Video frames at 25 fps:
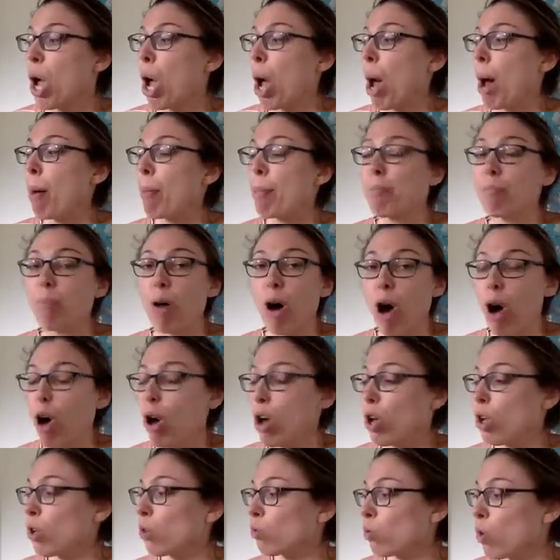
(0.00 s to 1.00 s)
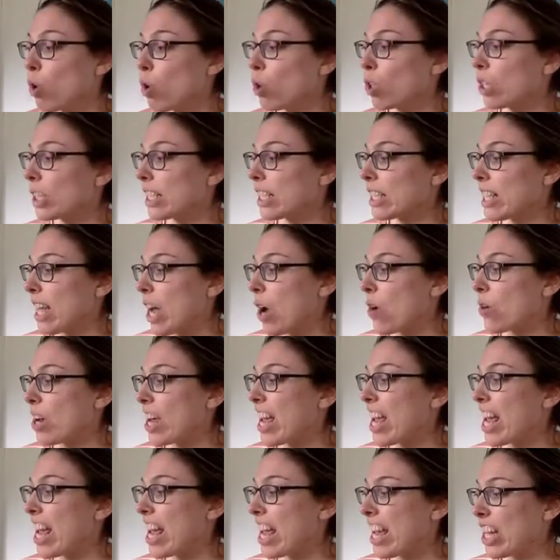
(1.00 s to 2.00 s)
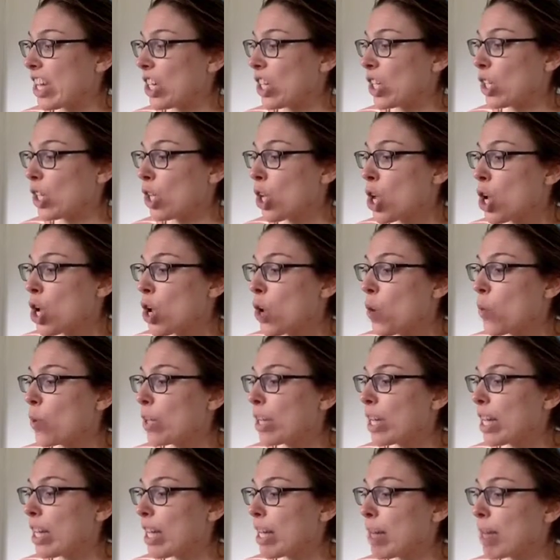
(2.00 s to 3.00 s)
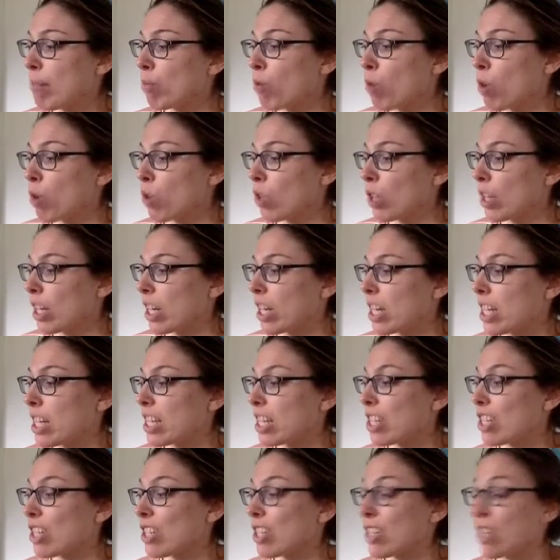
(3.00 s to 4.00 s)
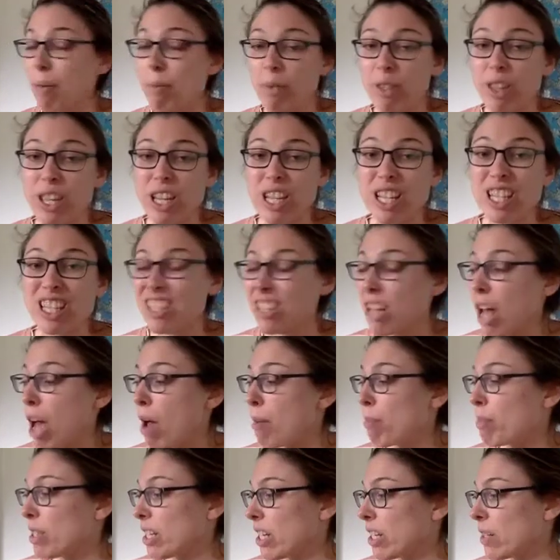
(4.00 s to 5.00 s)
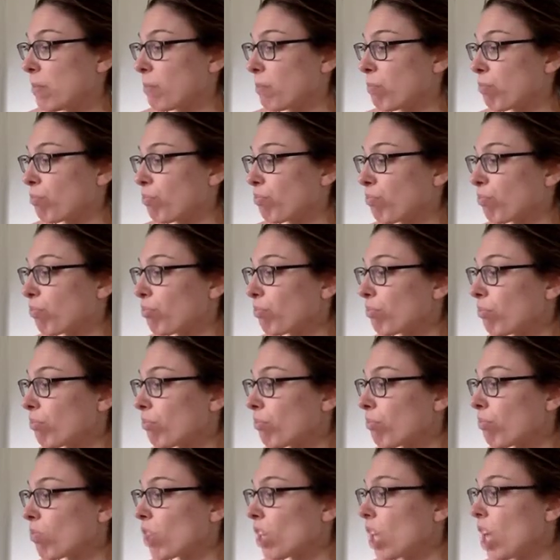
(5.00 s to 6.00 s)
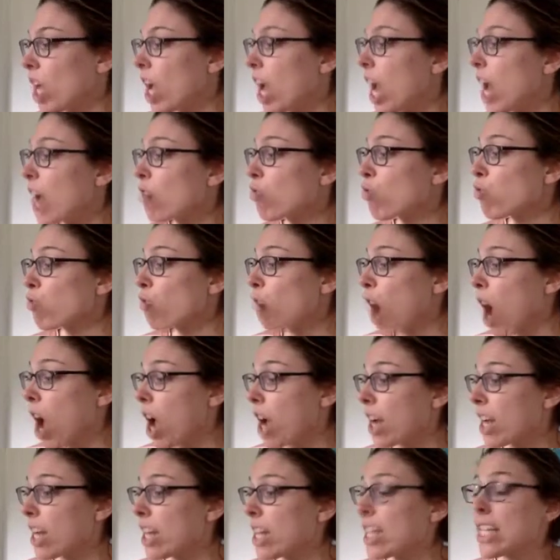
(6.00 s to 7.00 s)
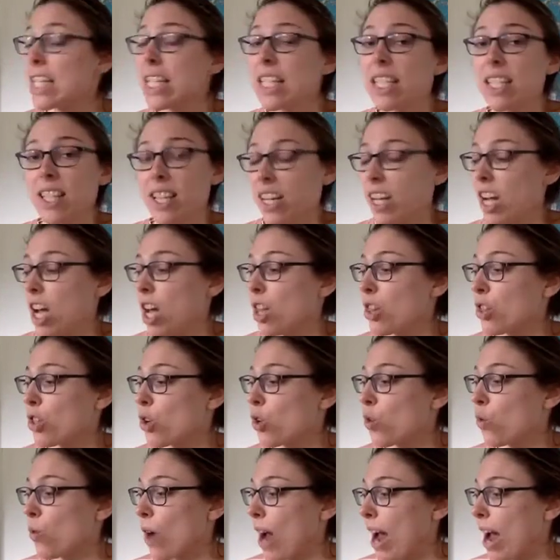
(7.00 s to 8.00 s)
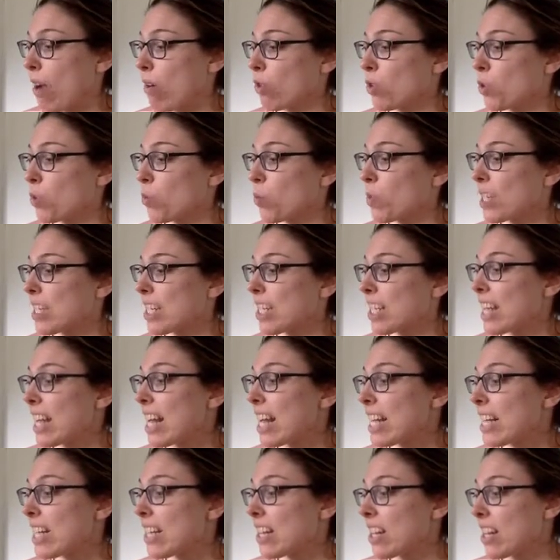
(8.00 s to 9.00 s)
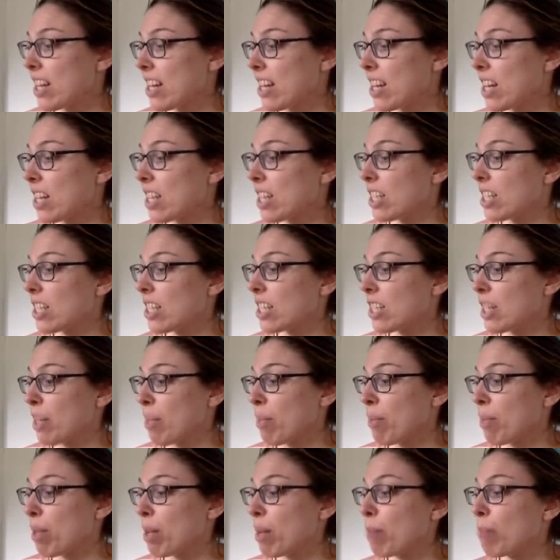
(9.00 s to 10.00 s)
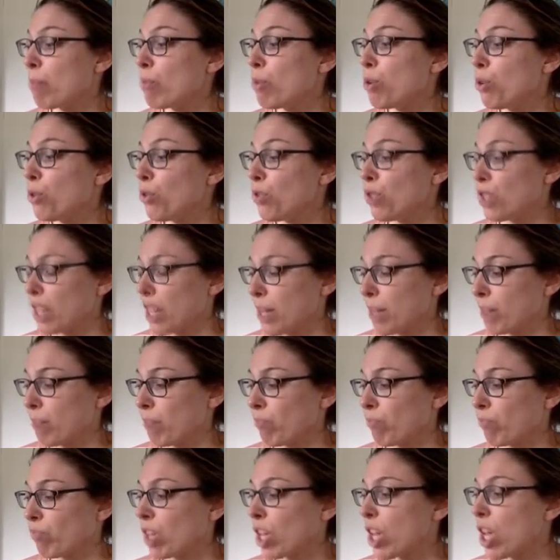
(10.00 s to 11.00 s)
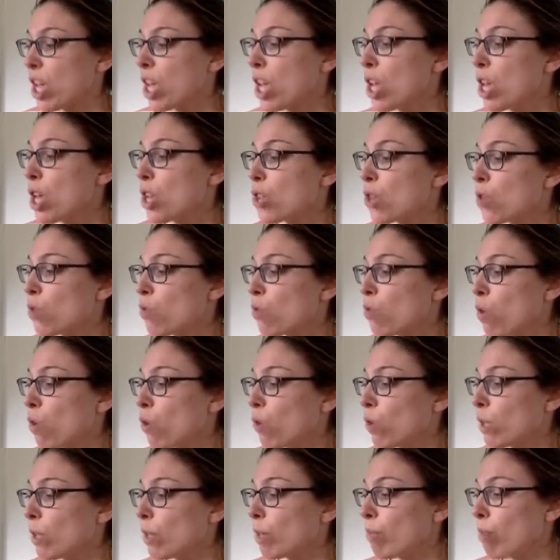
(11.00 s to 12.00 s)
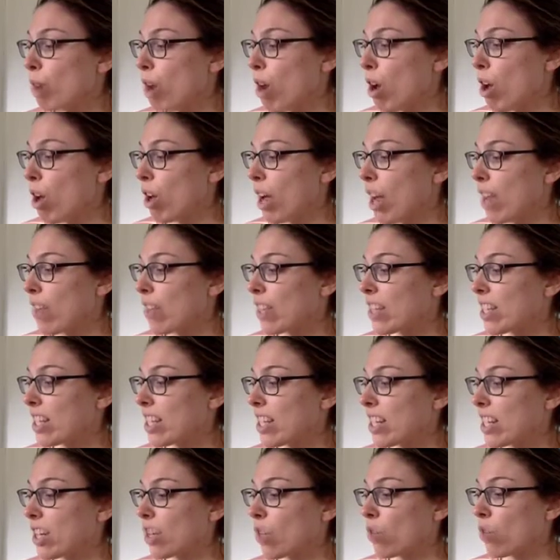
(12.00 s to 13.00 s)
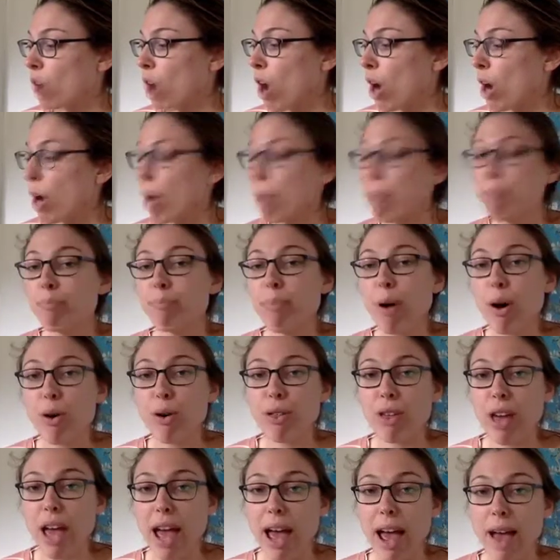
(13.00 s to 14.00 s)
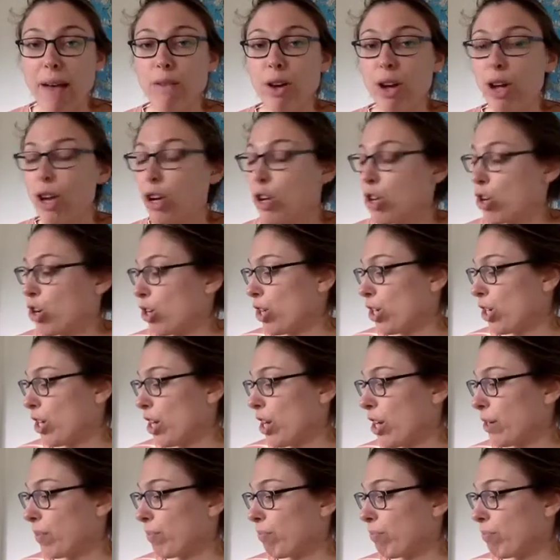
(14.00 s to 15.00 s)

A ball rolling down a hill will keep rolling until something stops it. A rock sitting on the ground will stay sitting until something moves it. The rolling ball and the sitting rock both have inertia.